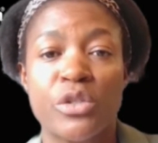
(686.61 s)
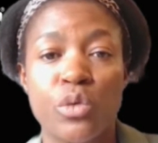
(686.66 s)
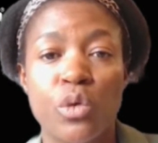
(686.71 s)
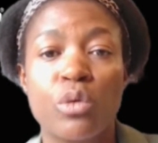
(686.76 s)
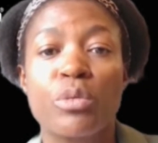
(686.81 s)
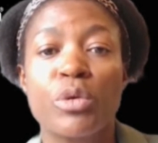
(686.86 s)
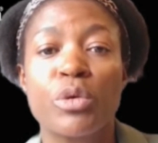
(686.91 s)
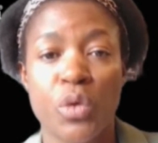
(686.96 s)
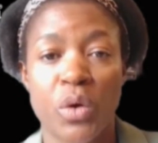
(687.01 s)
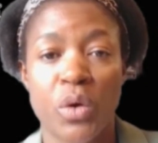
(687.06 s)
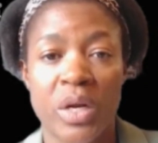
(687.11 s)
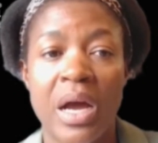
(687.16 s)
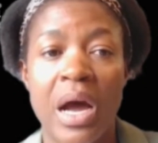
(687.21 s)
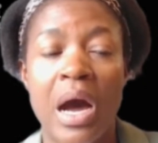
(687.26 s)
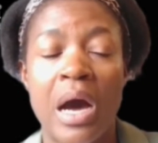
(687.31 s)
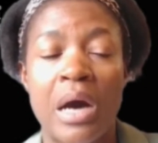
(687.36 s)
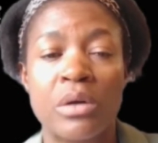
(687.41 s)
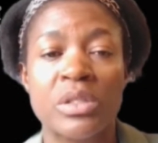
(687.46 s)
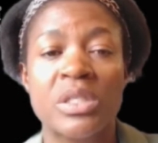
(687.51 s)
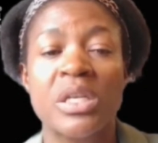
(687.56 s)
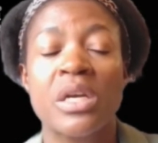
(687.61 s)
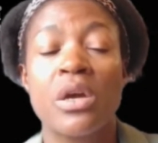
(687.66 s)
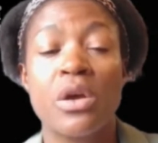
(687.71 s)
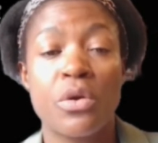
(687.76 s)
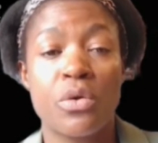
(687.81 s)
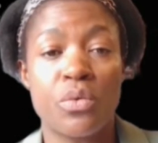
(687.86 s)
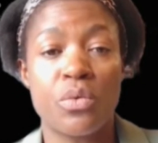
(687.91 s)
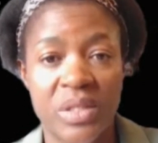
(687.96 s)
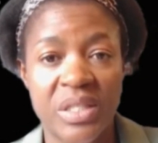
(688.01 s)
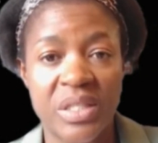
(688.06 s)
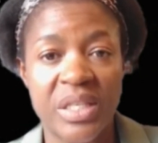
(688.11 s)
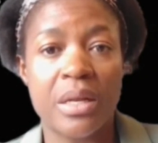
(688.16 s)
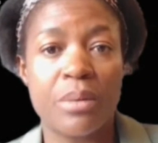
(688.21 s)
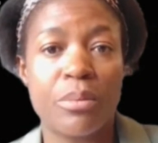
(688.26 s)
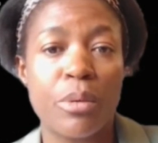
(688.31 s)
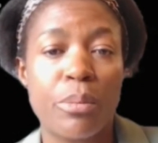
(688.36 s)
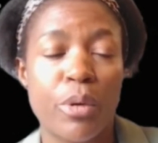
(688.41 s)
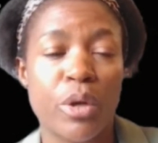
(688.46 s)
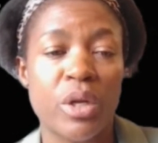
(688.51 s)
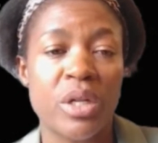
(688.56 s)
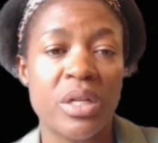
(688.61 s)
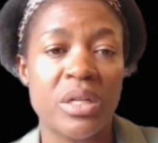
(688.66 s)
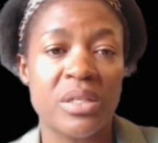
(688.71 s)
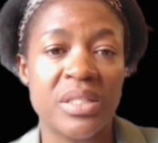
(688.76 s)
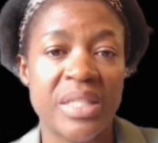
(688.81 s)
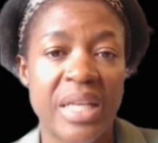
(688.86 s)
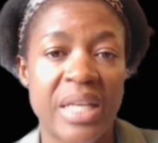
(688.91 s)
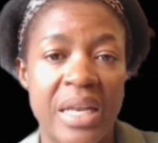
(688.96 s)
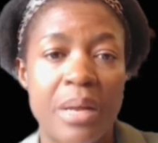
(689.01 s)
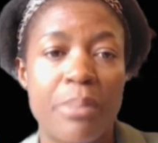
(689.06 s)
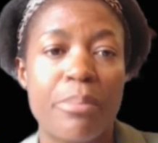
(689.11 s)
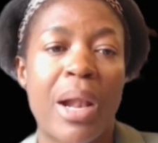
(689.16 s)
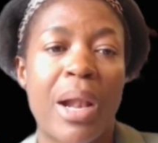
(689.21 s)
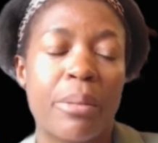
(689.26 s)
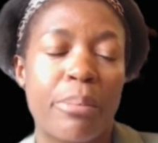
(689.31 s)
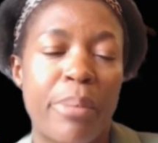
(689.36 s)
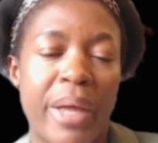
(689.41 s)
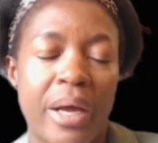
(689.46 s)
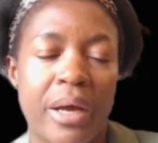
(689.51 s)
We'll be rolling out returnable bottles in a bulk.